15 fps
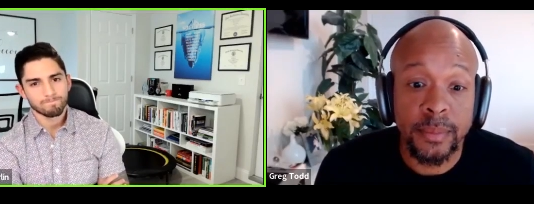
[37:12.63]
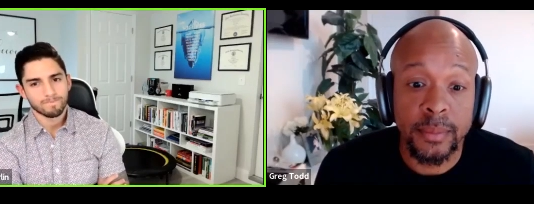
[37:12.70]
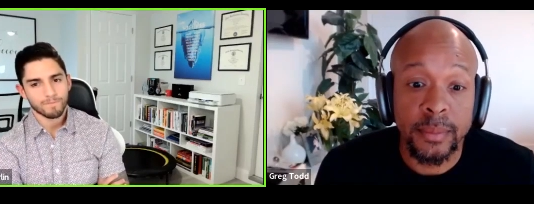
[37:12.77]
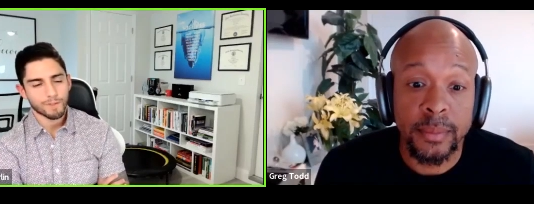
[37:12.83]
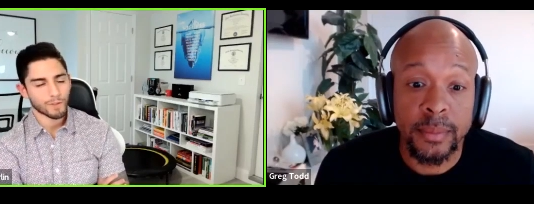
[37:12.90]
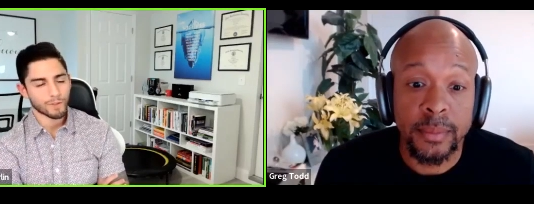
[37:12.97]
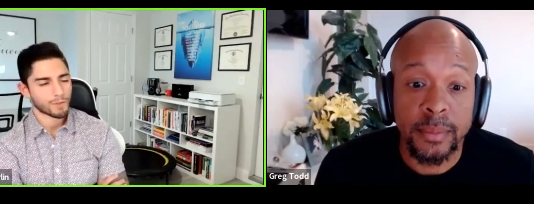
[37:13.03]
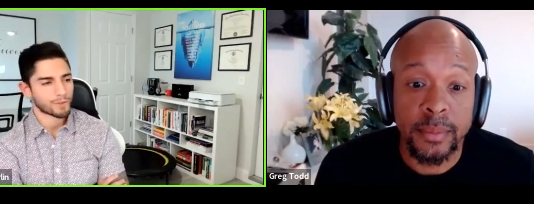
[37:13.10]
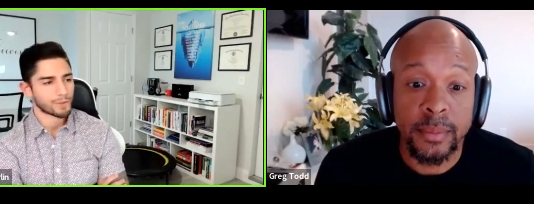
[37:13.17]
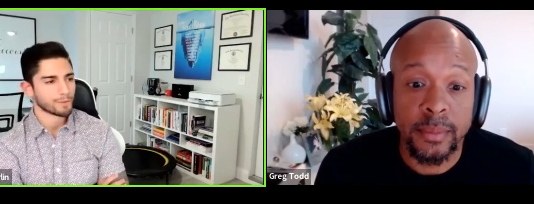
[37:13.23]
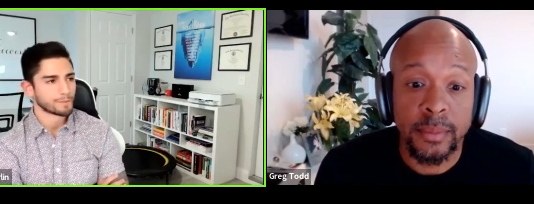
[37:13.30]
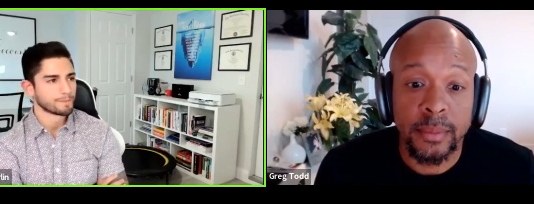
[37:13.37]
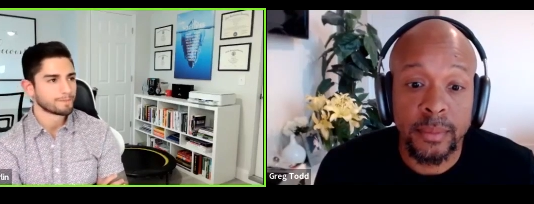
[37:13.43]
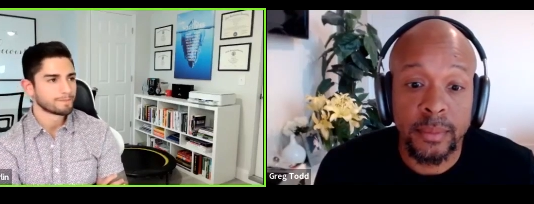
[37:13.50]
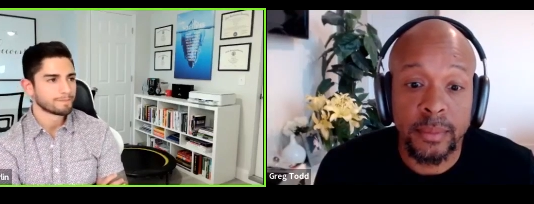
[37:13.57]
Speaker 1: So true.
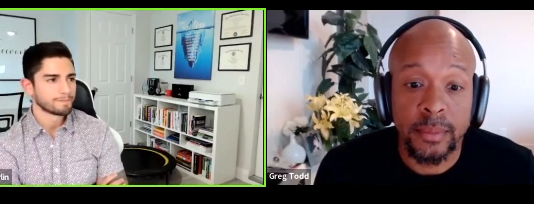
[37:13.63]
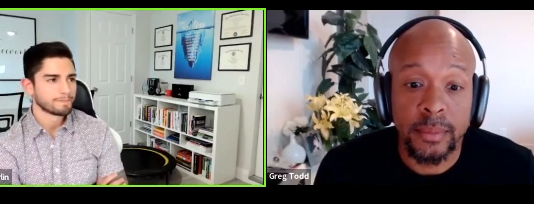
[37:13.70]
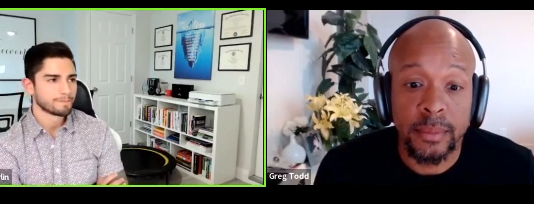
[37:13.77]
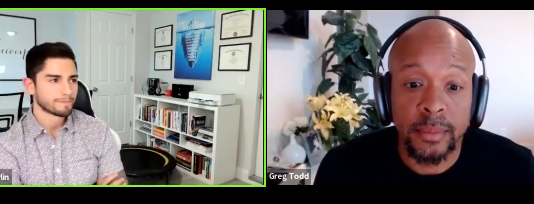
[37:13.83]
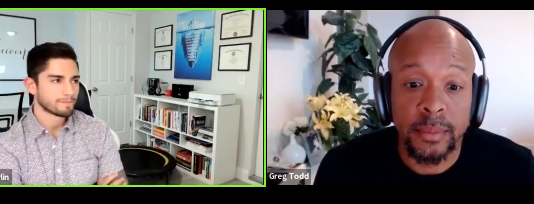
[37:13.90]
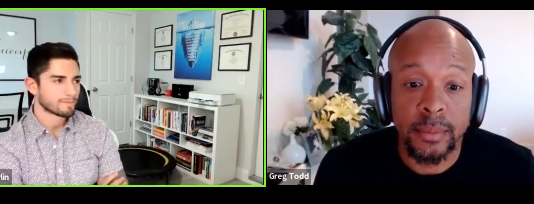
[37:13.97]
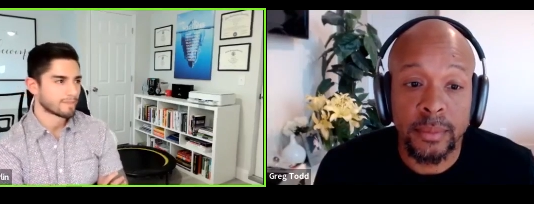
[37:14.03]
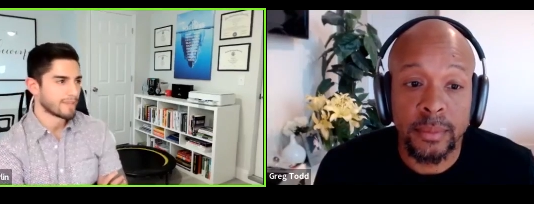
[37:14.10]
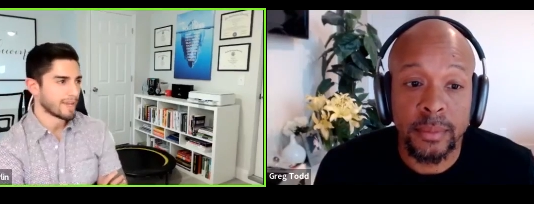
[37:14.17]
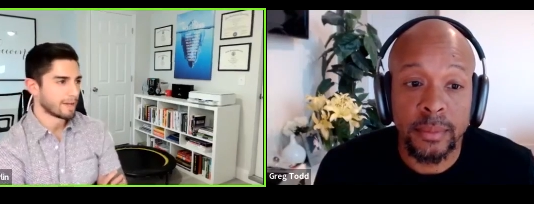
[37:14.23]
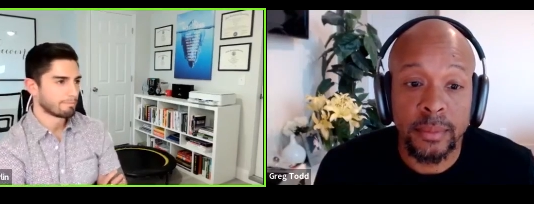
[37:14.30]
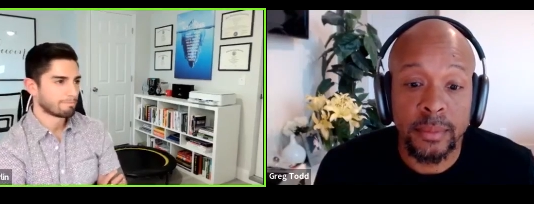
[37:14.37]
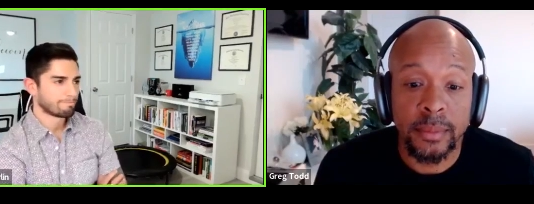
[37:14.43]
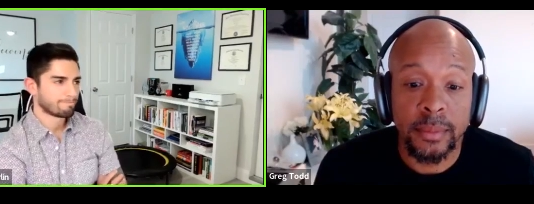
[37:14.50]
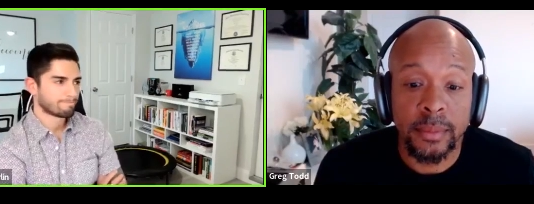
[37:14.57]
Yeah.
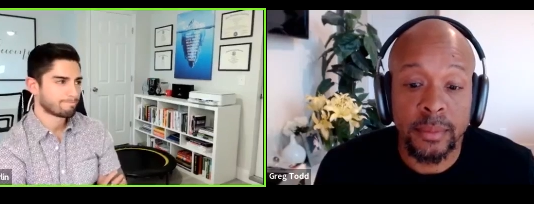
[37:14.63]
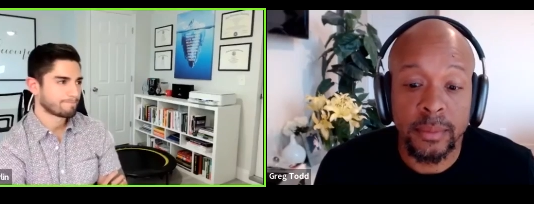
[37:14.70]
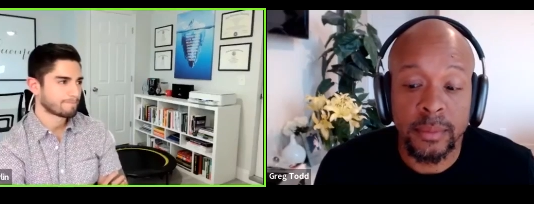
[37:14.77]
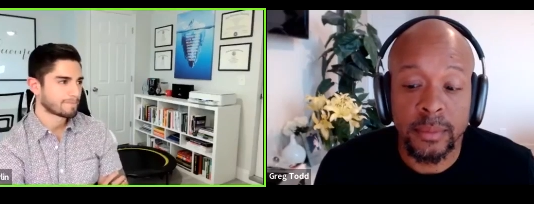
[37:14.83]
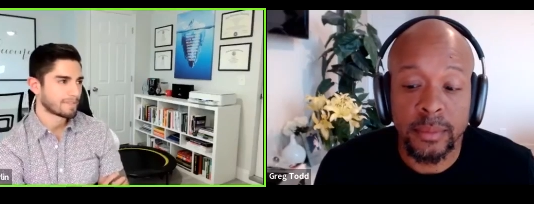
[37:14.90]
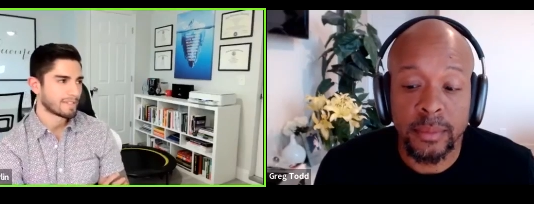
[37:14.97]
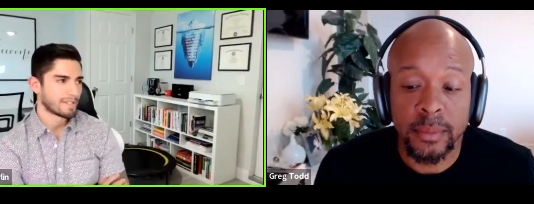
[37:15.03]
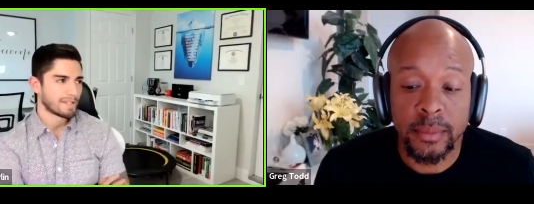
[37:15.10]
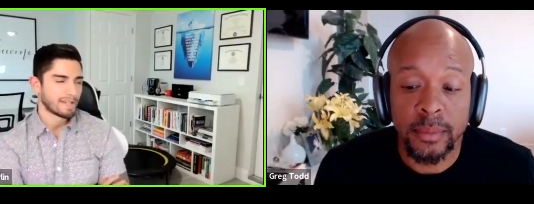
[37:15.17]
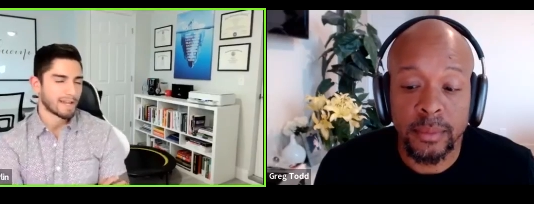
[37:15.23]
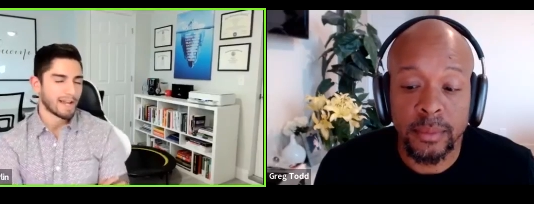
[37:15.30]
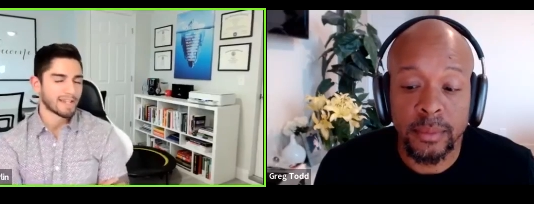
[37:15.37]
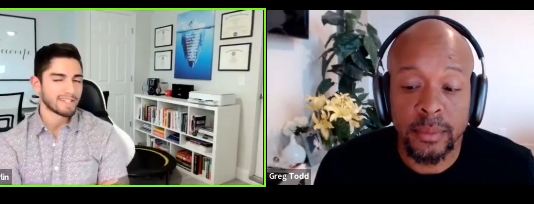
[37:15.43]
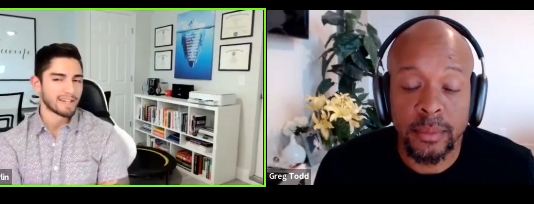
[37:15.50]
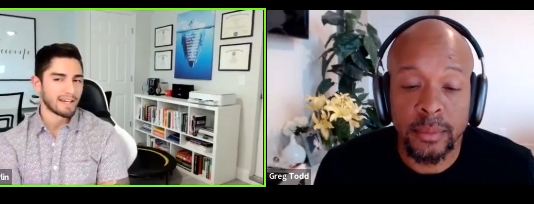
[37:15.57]

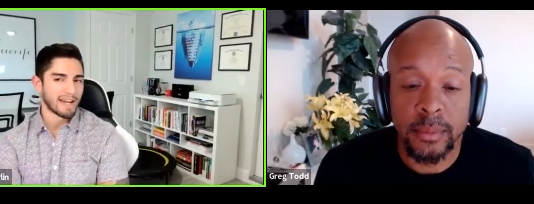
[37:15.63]
I tell